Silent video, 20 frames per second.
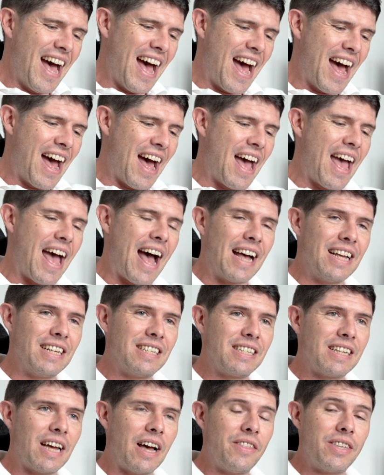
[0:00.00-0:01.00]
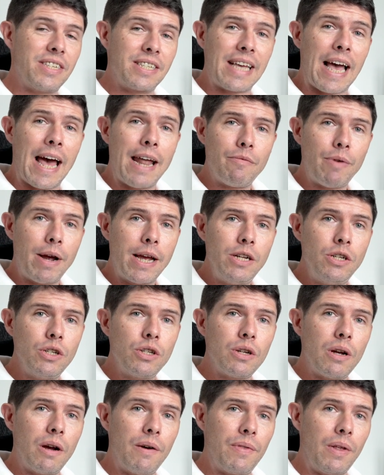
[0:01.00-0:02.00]
It has the scan
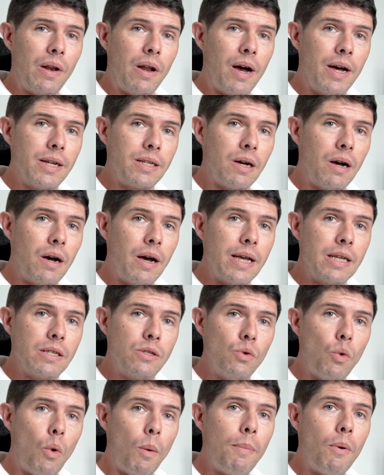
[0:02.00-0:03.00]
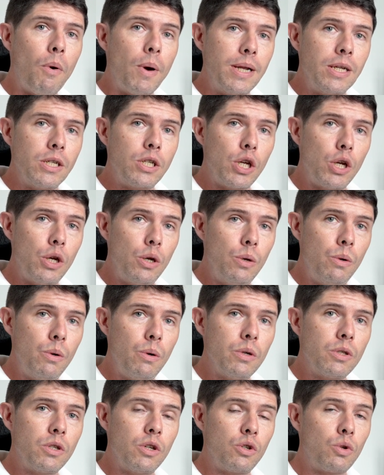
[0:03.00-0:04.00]
range of the Lidar is 0.2
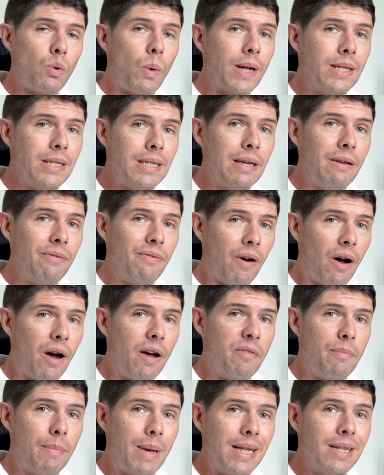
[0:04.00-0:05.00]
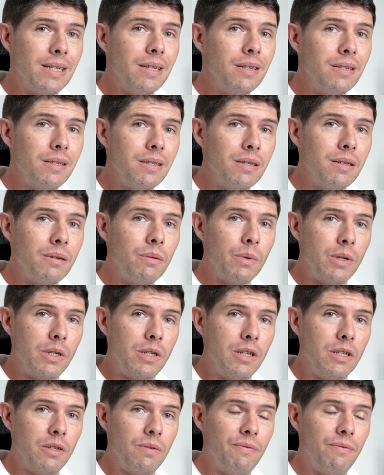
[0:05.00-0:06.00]
to 25 meters,
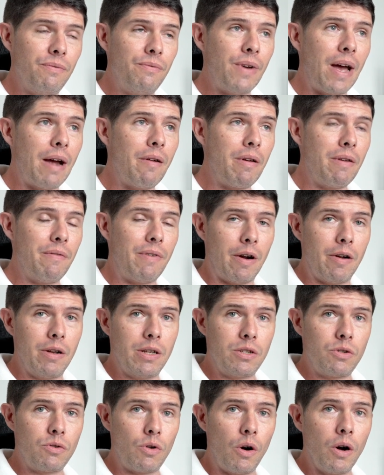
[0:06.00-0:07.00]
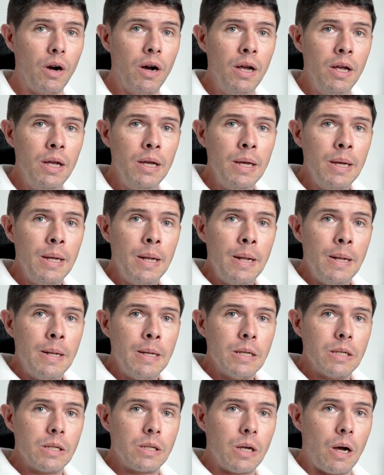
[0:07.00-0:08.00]
which is very strong.
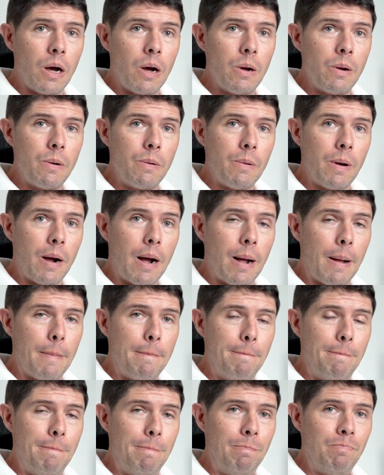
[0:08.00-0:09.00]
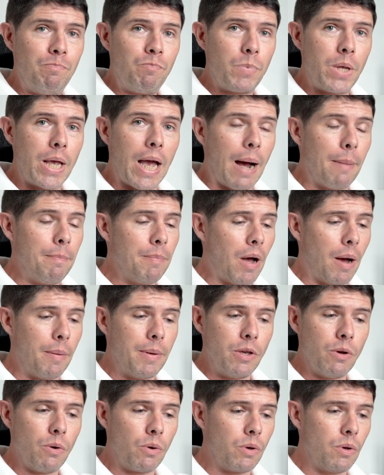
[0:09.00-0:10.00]
So yeah, I
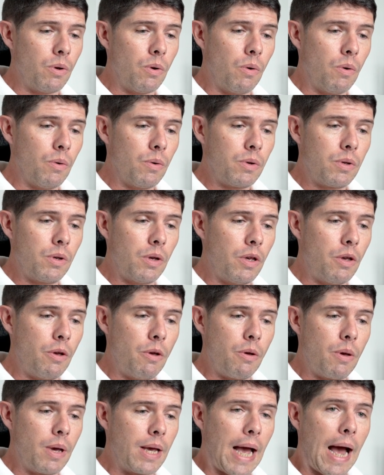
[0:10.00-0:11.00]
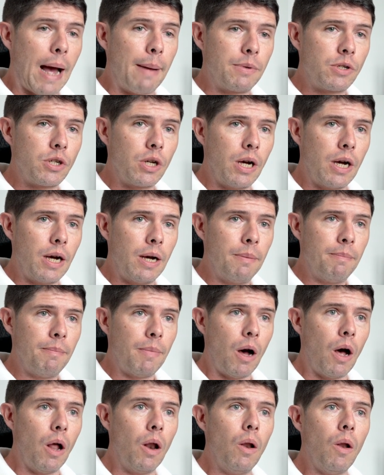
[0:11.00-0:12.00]
mean you can capture
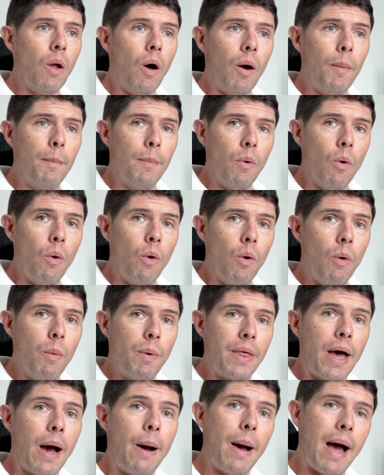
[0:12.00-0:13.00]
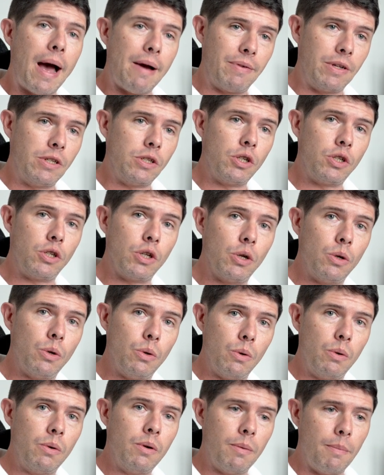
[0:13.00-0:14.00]
a lot more without having to
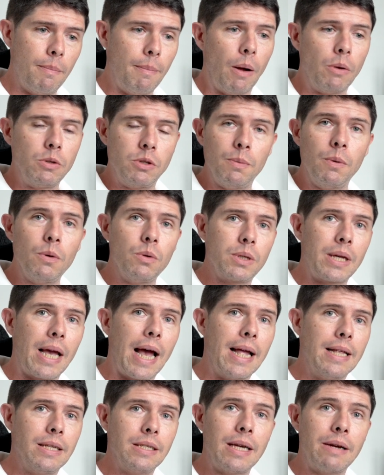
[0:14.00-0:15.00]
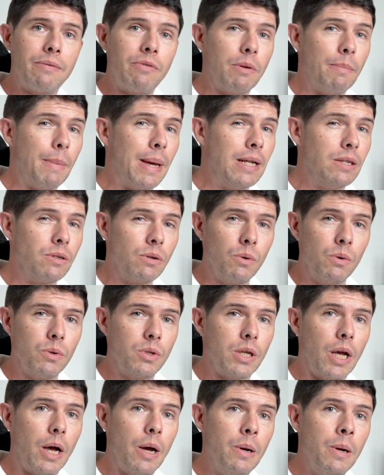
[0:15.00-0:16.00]
do multiple scans every meter or
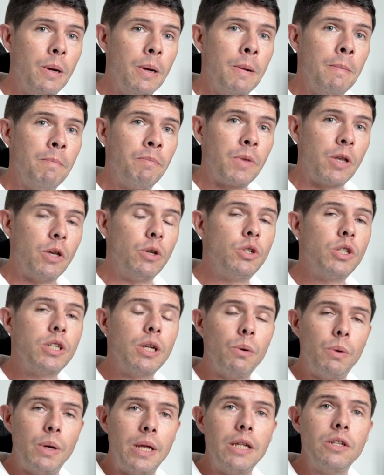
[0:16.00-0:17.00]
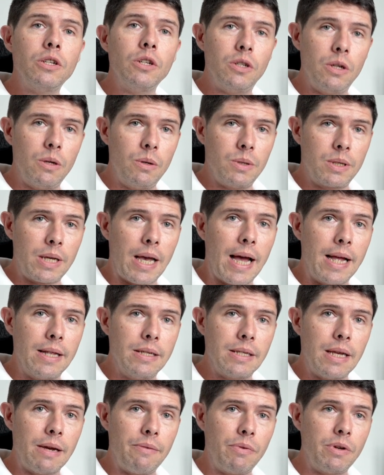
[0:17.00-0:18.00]
so. You still need to do
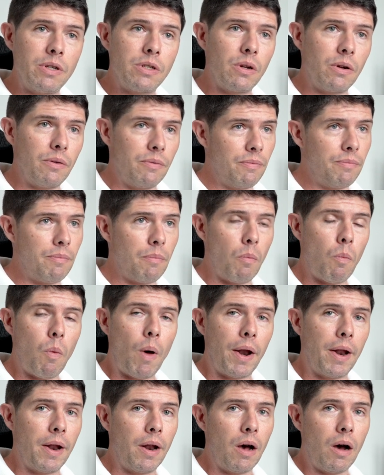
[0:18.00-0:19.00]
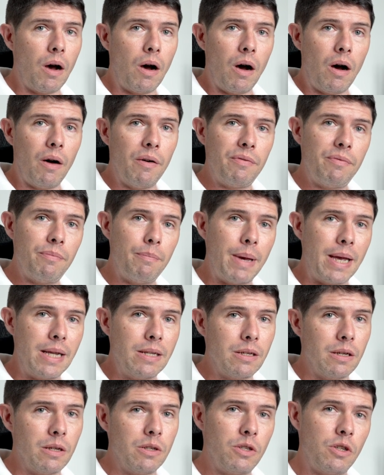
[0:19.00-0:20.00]
scans every sort of 1.5
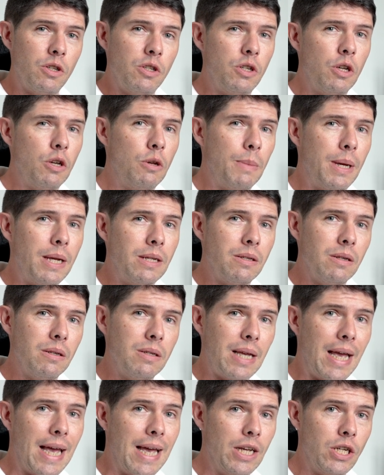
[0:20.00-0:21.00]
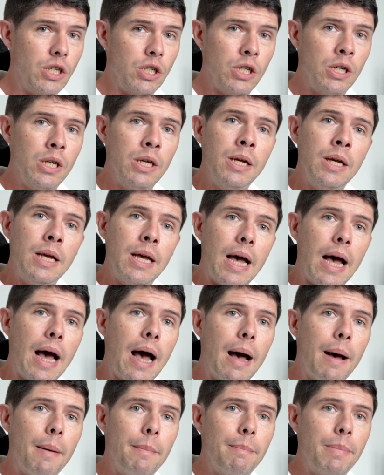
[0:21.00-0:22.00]
meters to 2 meters ish,
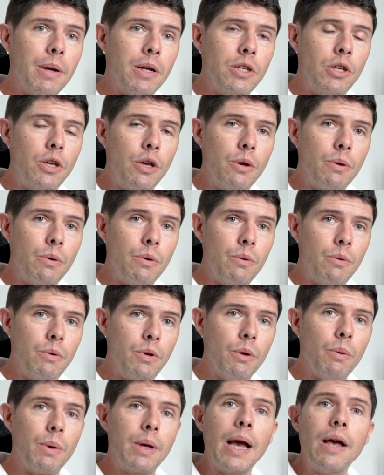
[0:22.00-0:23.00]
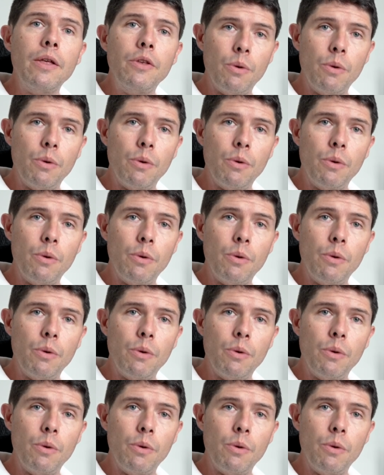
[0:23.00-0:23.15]
but you'll get